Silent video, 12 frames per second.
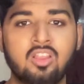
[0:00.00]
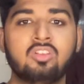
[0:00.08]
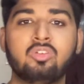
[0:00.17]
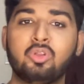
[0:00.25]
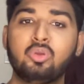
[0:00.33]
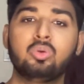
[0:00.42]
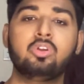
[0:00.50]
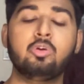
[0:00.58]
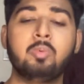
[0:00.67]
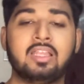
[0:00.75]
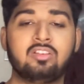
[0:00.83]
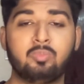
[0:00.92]
so youtube
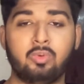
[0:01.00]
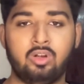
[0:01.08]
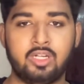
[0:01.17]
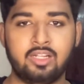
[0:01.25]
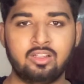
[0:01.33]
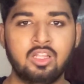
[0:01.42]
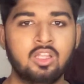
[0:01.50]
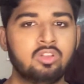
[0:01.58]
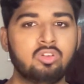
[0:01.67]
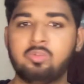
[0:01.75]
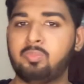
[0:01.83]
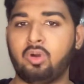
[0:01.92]
as a product so the